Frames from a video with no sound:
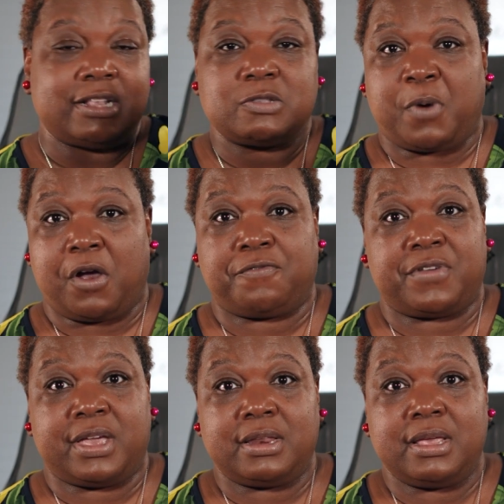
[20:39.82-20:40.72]
It's
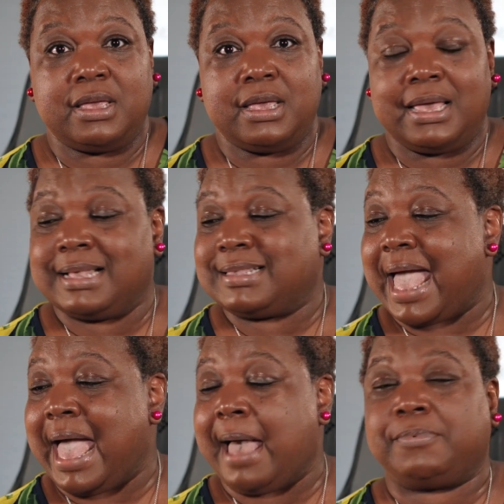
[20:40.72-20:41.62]
perfect. It's
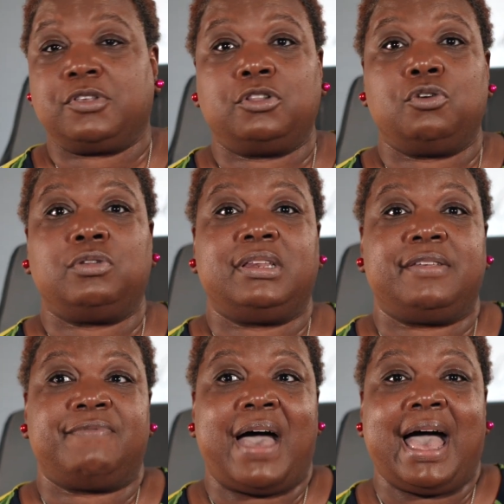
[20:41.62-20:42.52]
absolutely
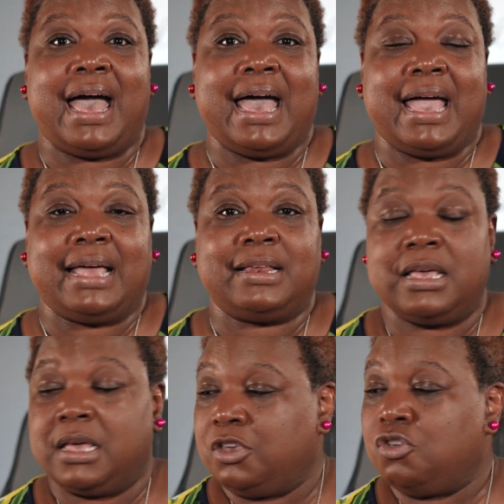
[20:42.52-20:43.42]
divine.
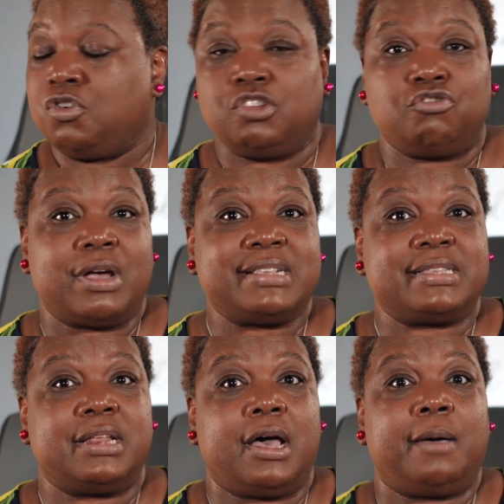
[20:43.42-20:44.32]
You can dress
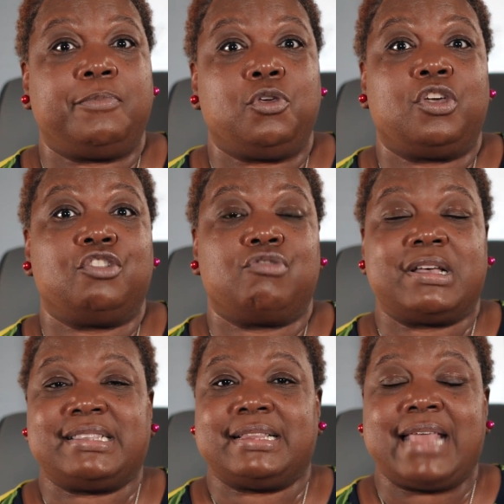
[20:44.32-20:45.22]
it up. You can
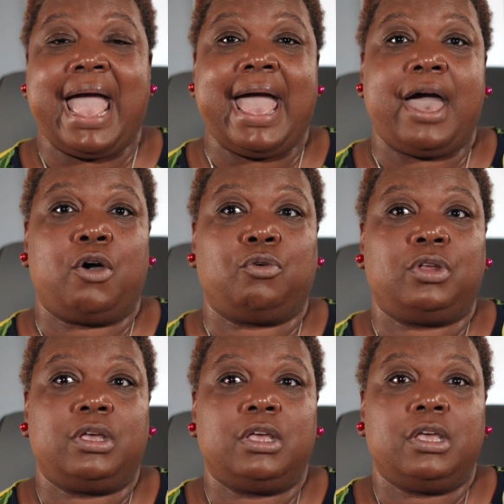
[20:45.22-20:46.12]
dress it down.
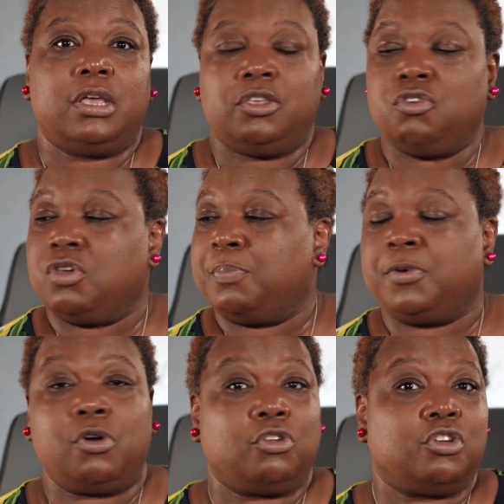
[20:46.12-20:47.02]
You can
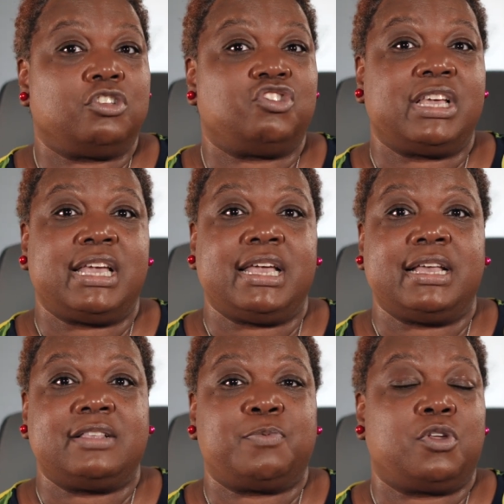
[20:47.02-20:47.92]
put on your
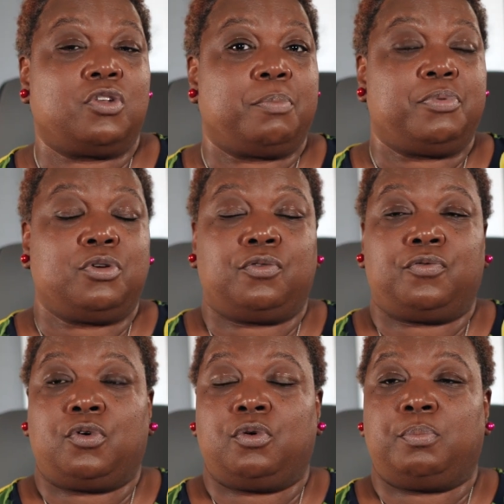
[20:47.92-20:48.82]
jeans, put on a
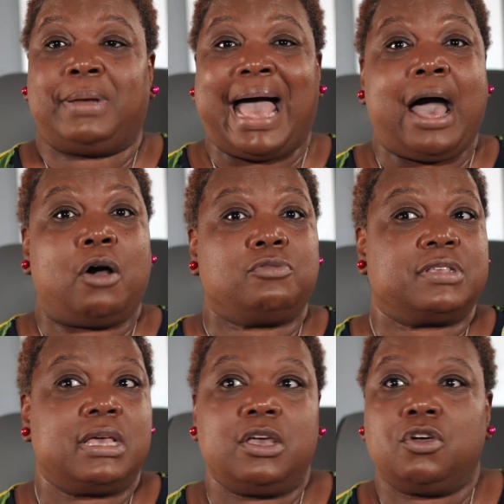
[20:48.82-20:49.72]
beautiful
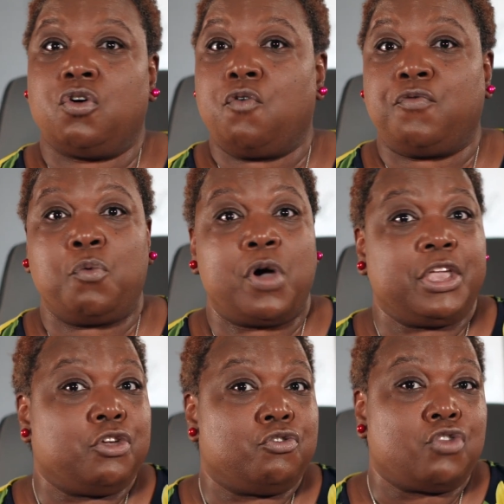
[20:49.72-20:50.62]
blouse, go for
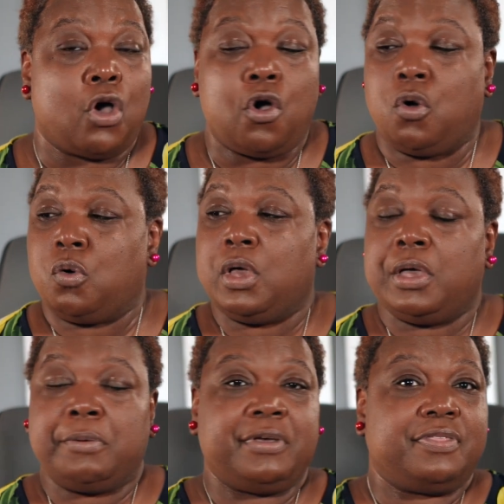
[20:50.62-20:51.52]
what you know
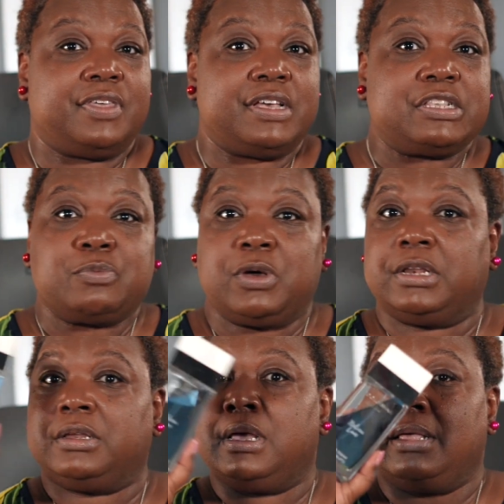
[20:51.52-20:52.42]
with this
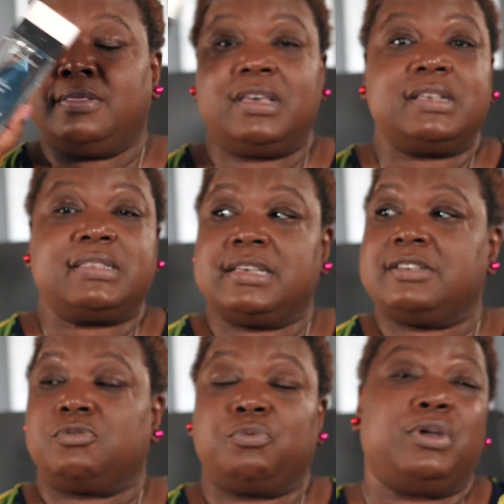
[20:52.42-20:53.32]
one. This
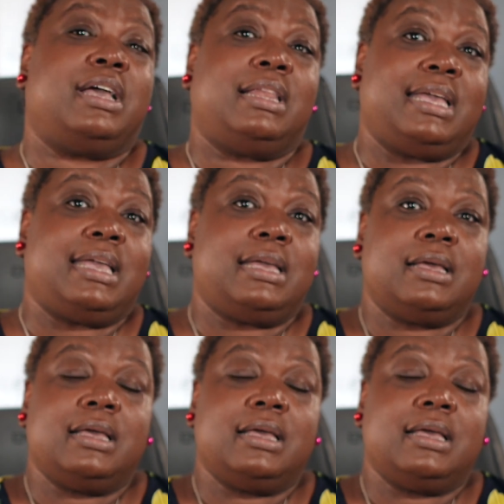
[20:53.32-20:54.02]
is really,